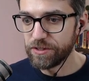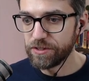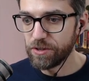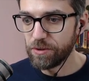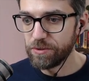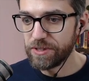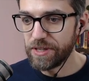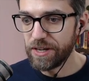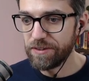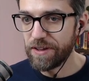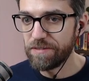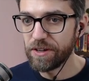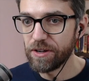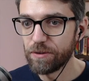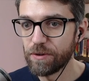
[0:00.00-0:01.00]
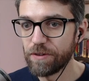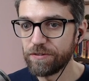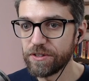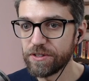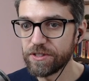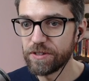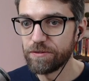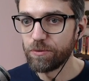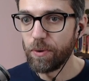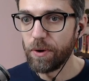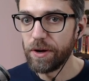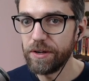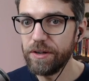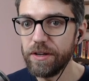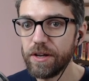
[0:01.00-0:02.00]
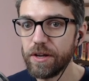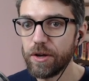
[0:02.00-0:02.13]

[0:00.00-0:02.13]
So instead of having a roughness of one,